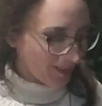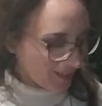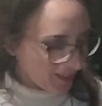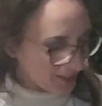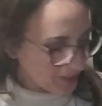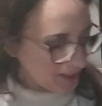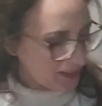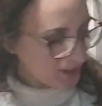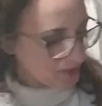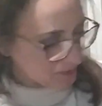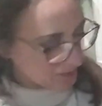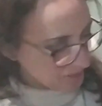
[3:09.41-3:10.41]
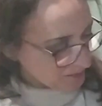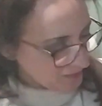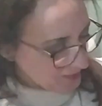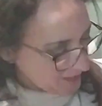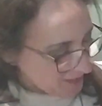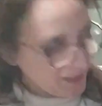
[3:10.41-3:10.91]
Alright,
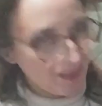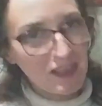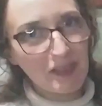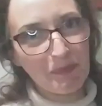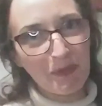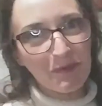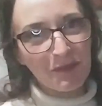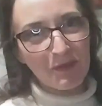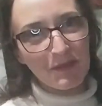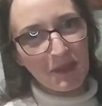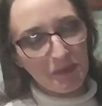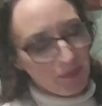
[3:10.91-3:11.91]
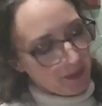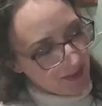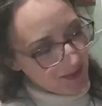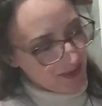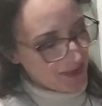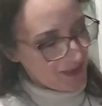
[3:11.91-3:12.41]
it's been 15 minutes.